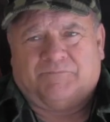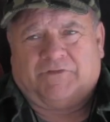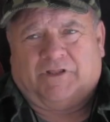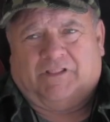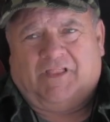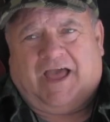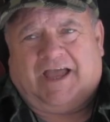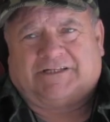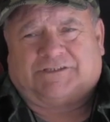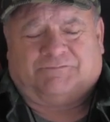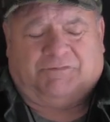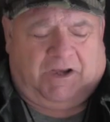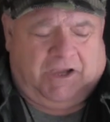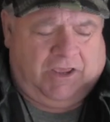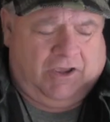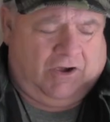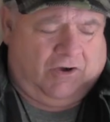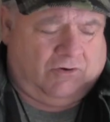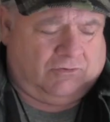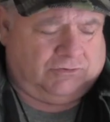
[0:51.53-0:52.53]
last
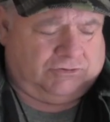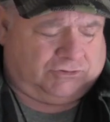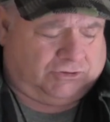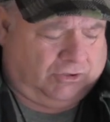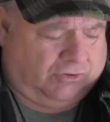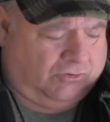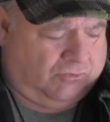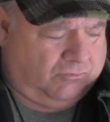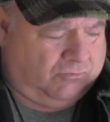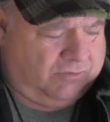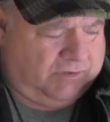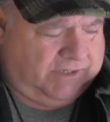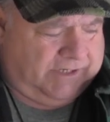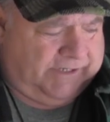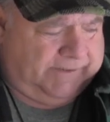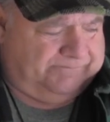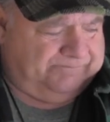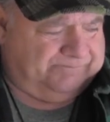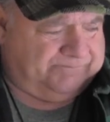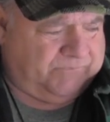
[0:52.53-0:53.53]
video,
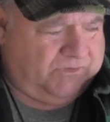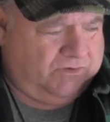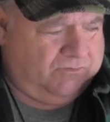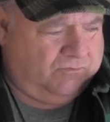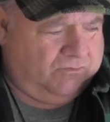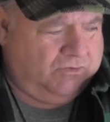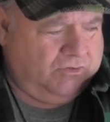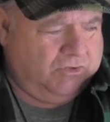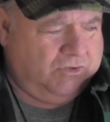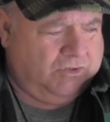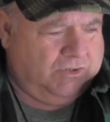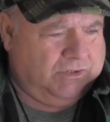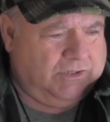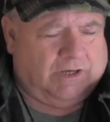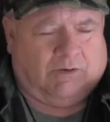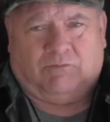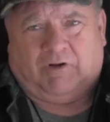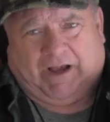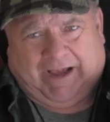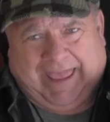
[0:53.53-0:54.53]
so
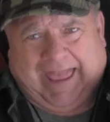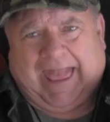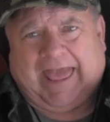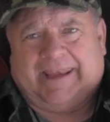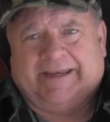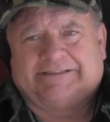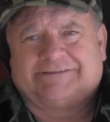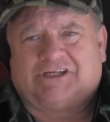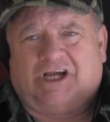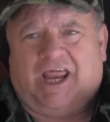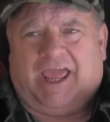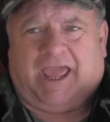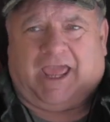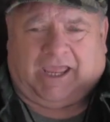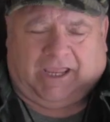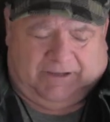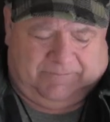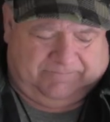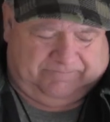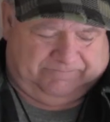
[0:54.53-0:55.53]
I'm going to add it
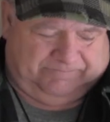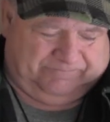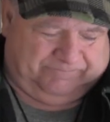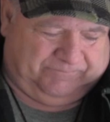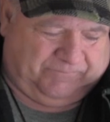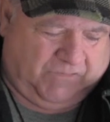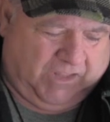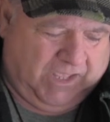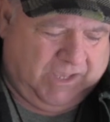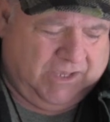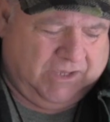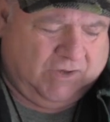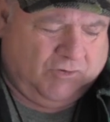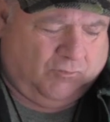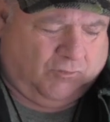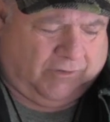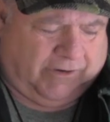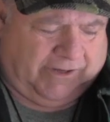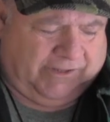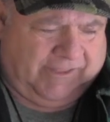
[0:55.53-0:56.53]
today.
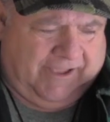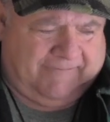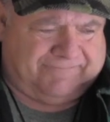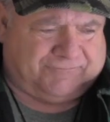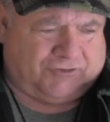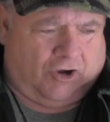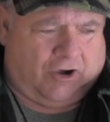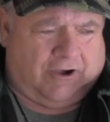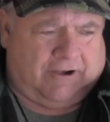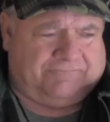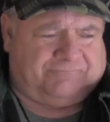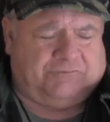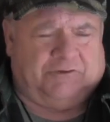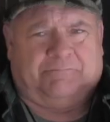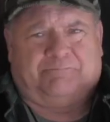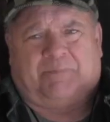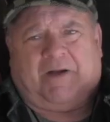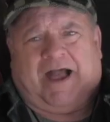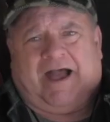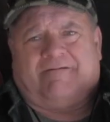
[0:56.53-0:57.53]
Where I left off
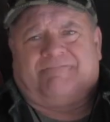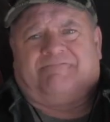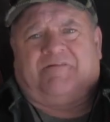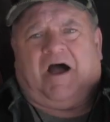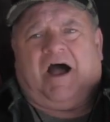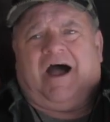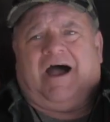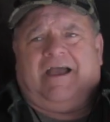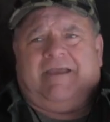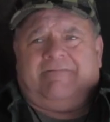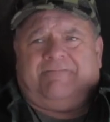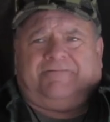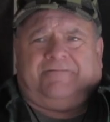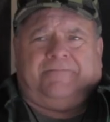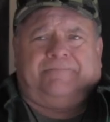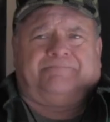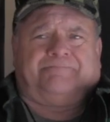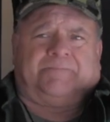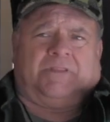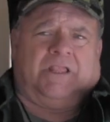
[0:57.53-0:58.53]
with part
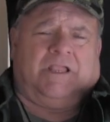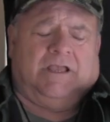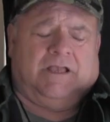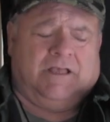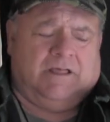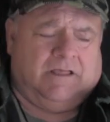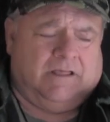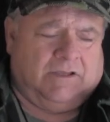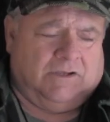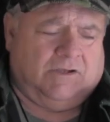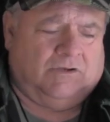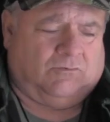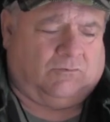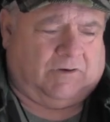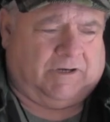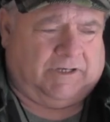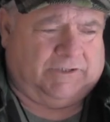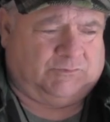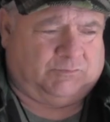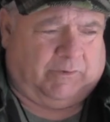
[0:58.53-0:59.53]
5
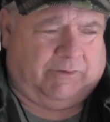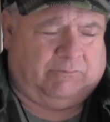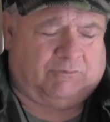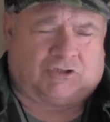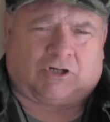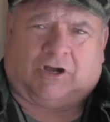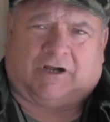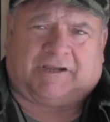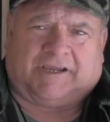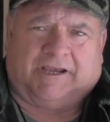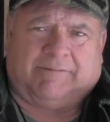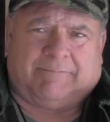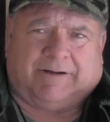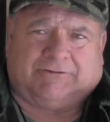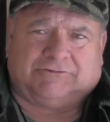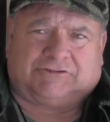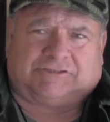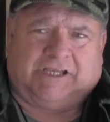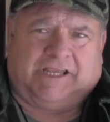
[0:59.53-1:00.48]
was we were talking about